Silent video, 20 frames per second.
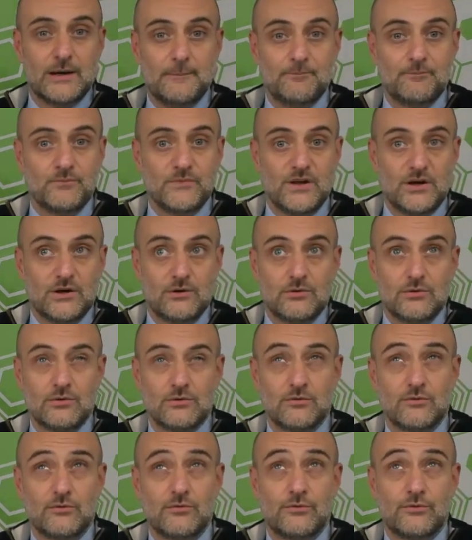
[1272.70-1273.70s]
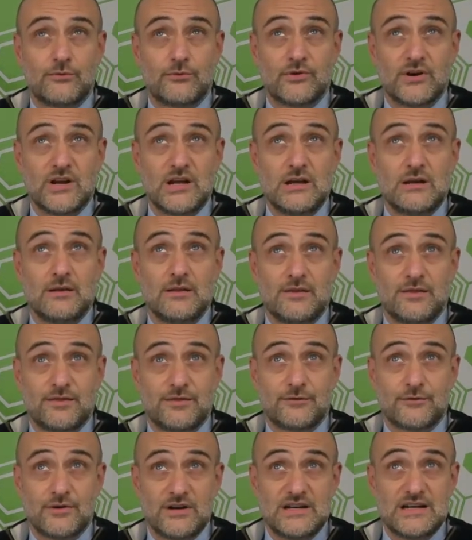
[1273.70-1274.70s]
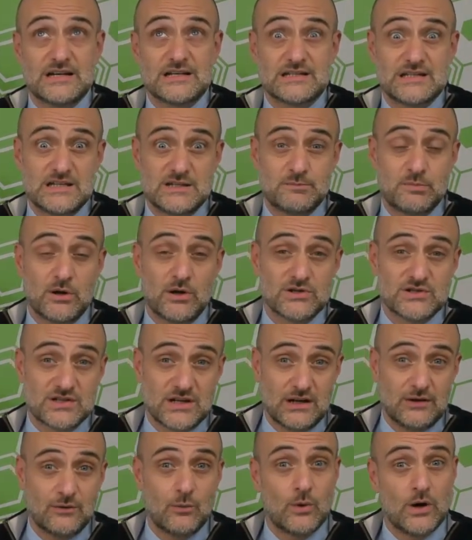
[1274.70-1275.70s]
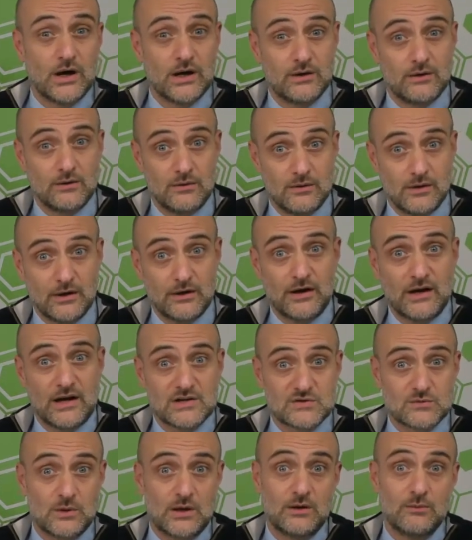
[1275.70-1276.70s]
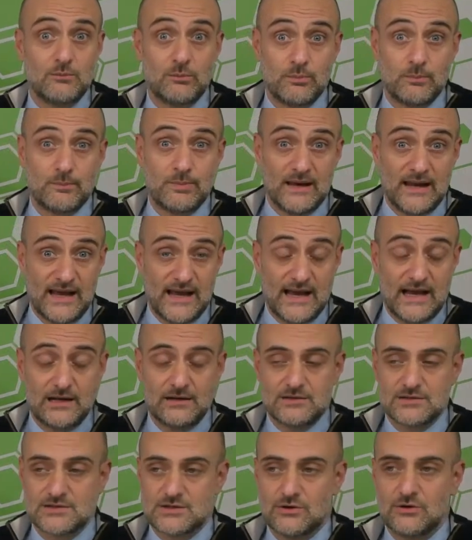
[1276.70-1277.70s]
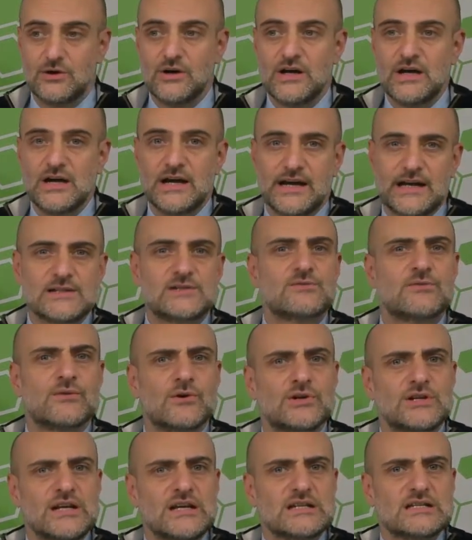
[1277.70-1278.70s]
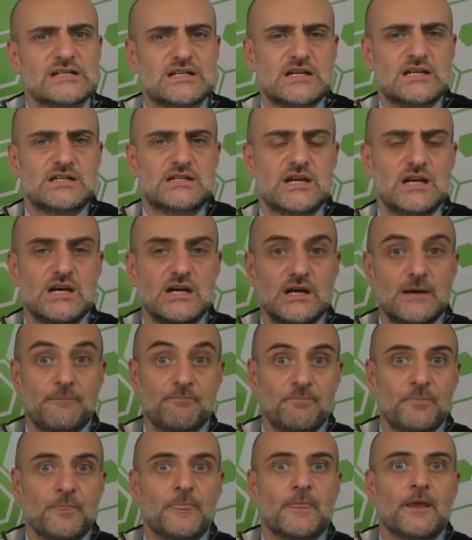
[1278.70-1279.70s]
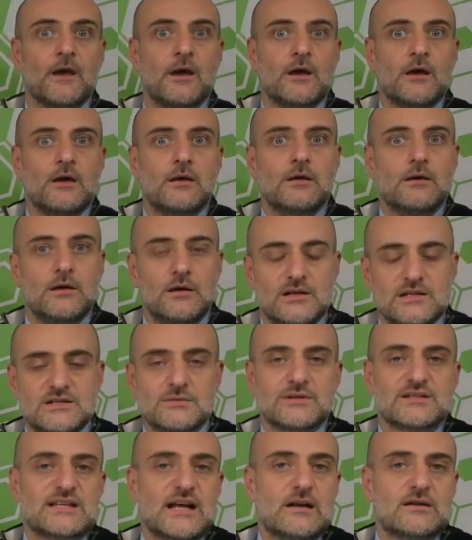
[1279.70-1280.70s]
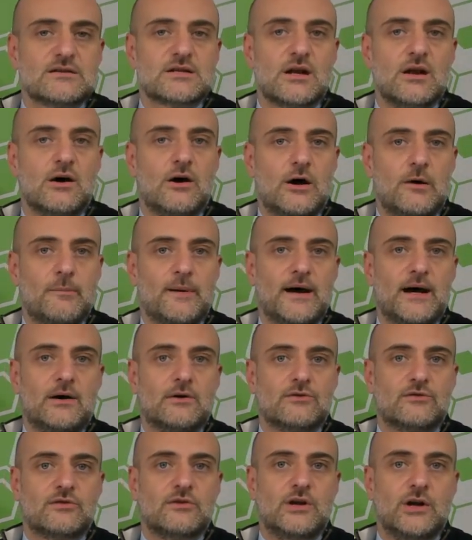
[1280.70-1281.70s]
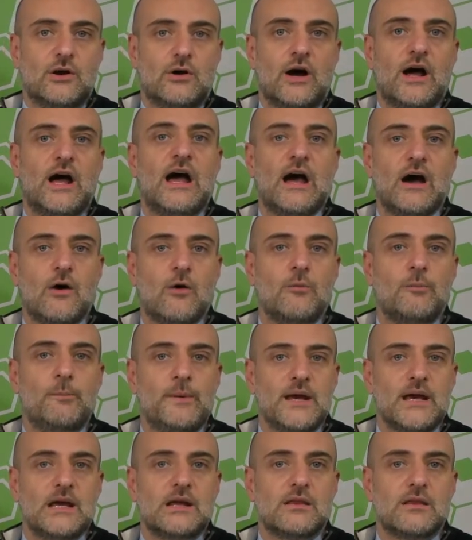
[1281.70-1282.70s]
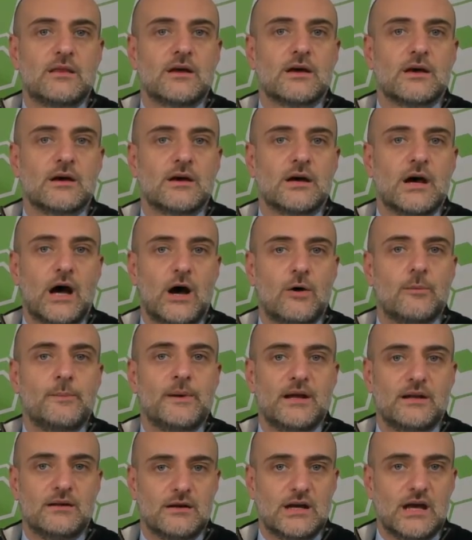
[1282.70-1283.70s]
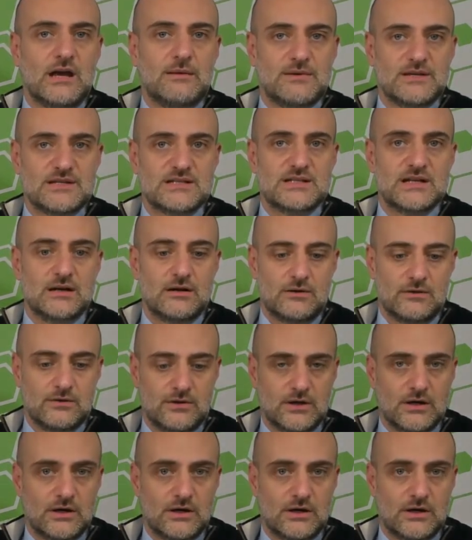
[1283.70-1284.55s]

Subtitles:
you know, three DLCs plus another one, unannounced one planned. So that's 4 DLCs. This will tell us a lot about, you know, how big the game is still on